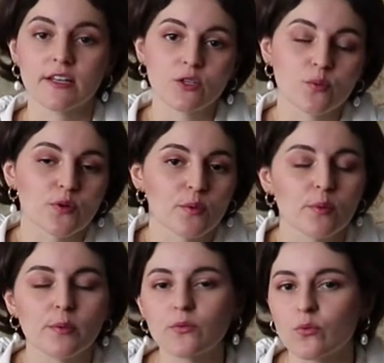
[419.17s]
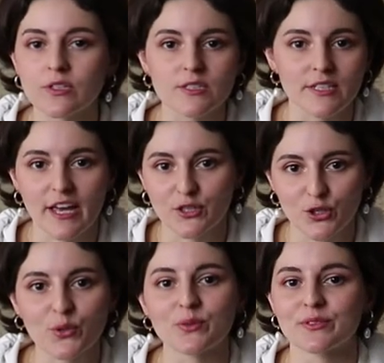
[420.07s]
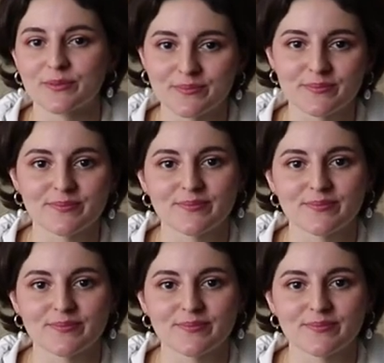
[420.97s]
then you probably will stay tuned.